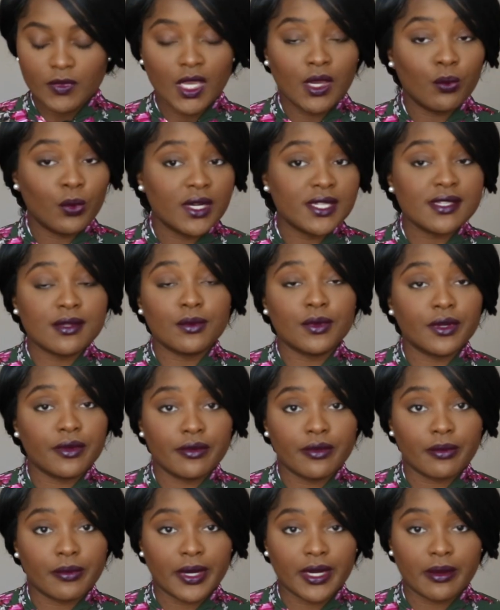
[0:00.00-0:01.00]
it wasn't one
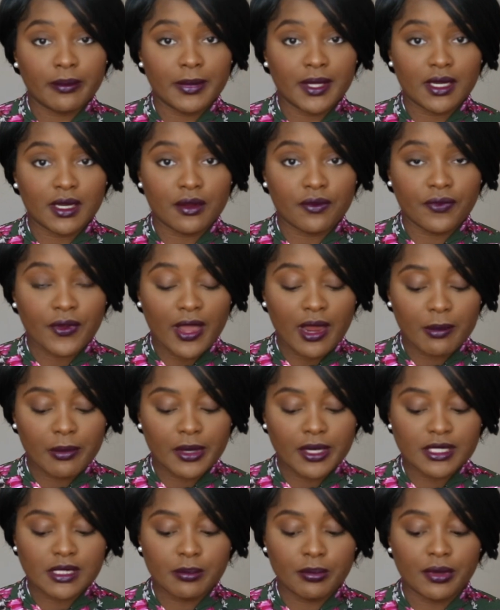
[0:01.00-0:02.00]
of the recommended
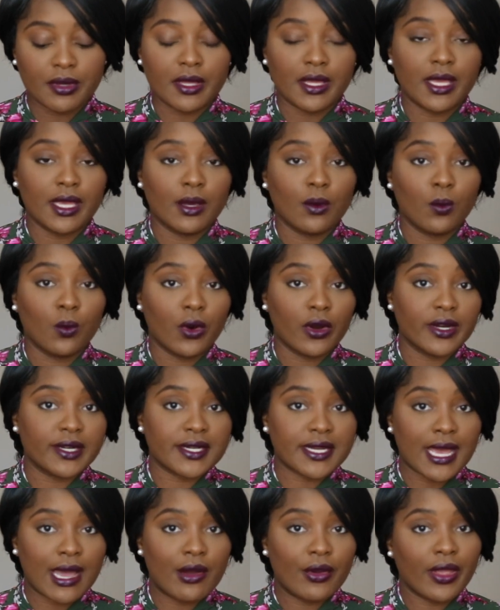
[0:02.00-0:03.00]
fabrics, but it
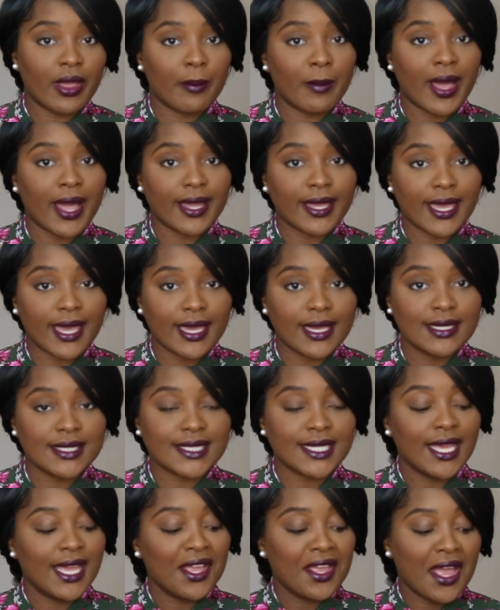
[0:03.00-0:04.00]
worked out in my
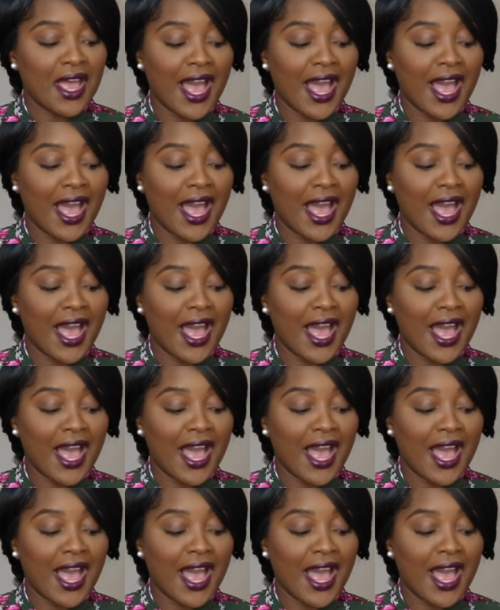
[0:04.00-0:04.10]
case.